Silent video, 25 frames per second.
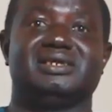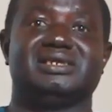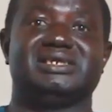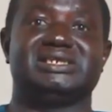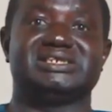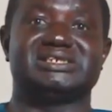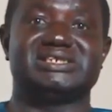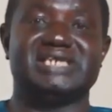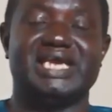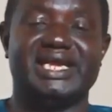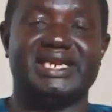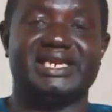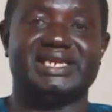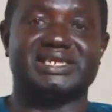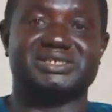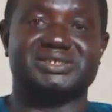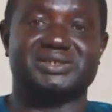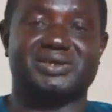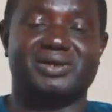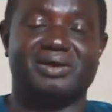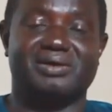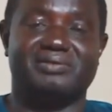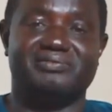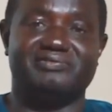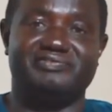decided
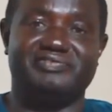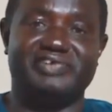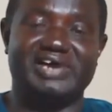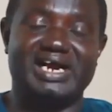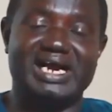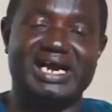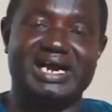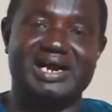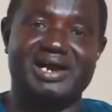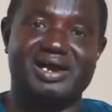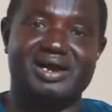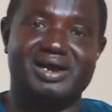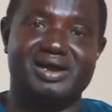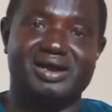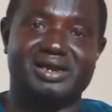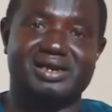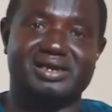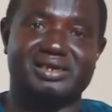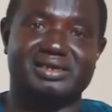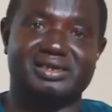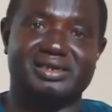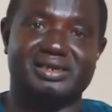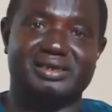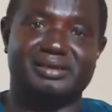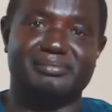to confer
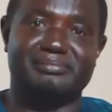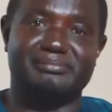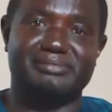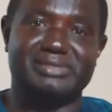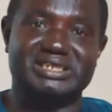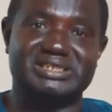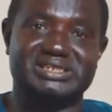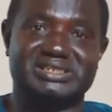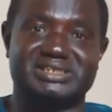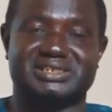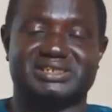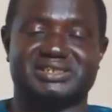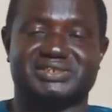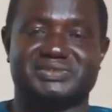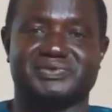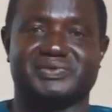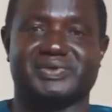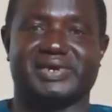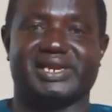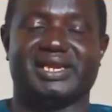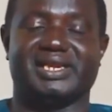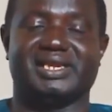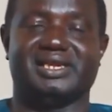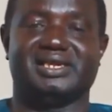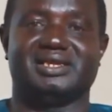on Mr.
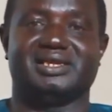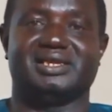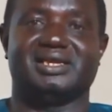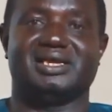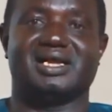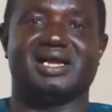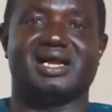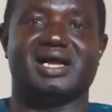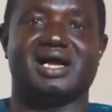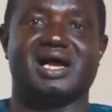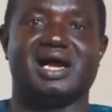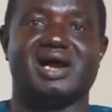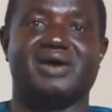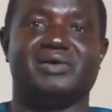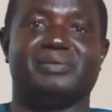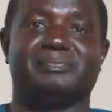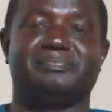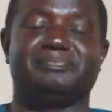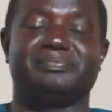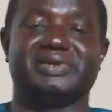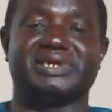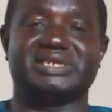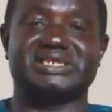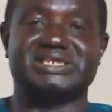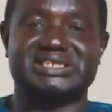Touray our
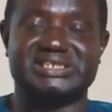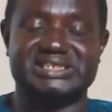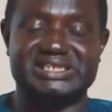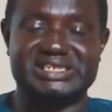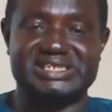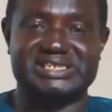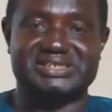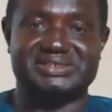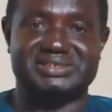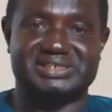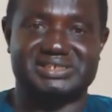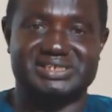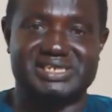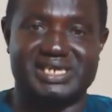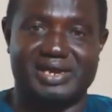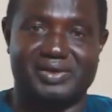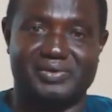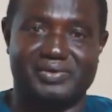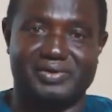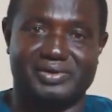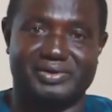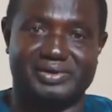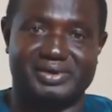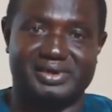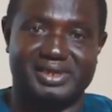prestigious
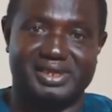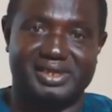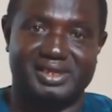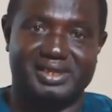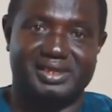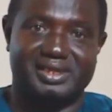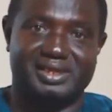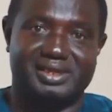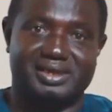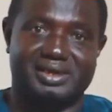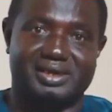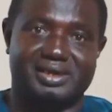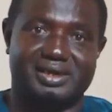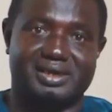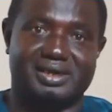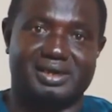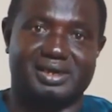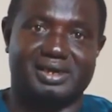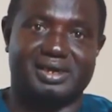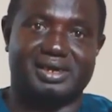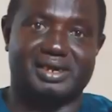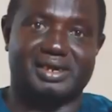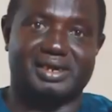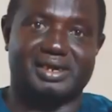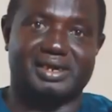award,
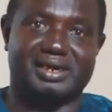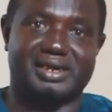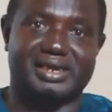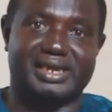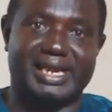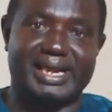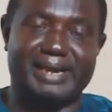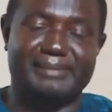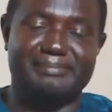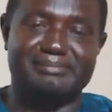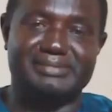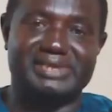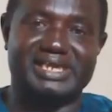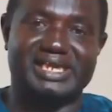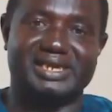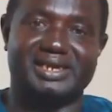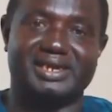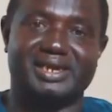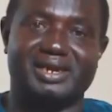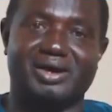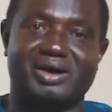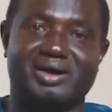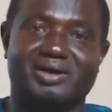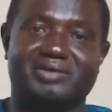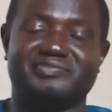the
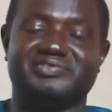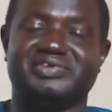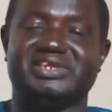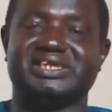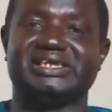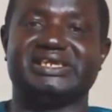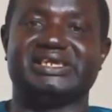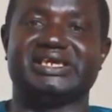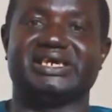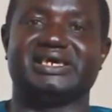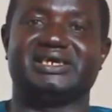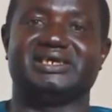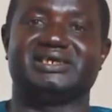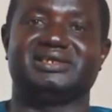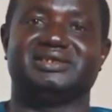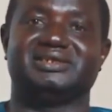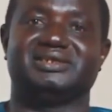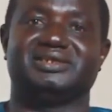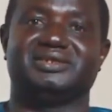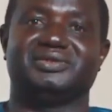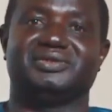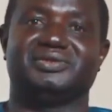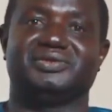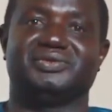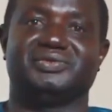Gambian of the Year
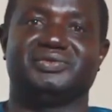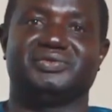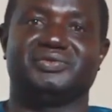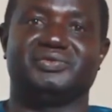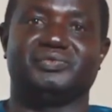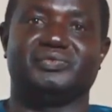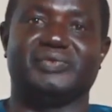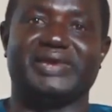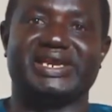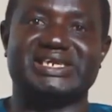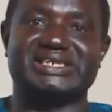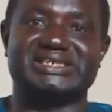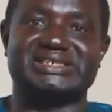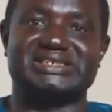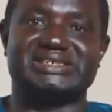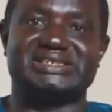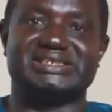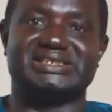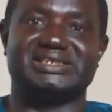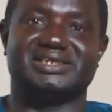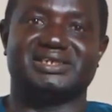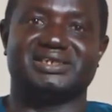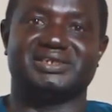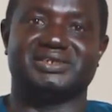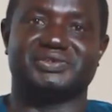
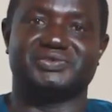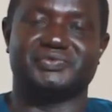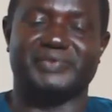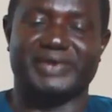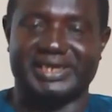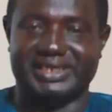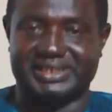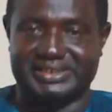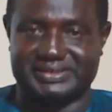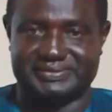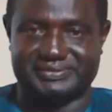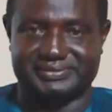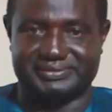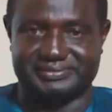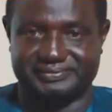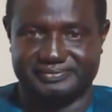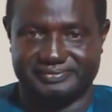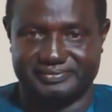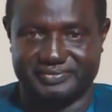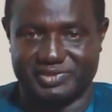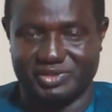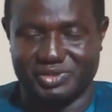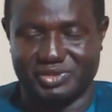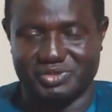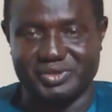2022.
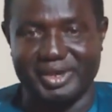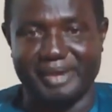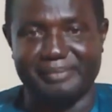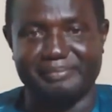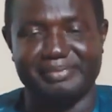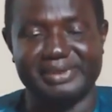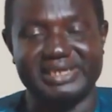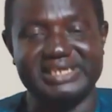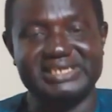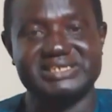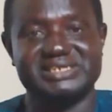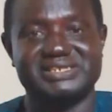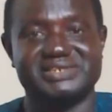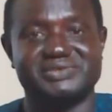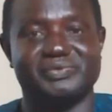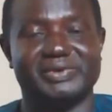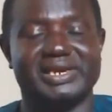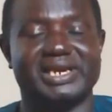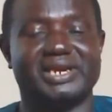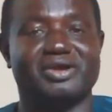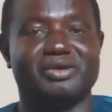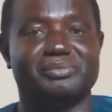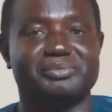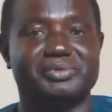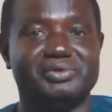So I'm pleased to
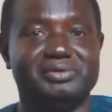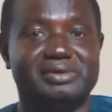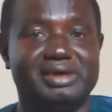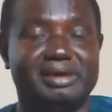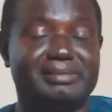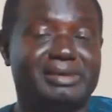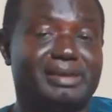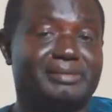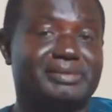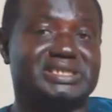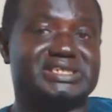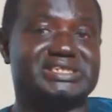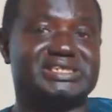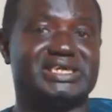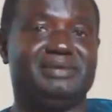welcome you. I'm Lamin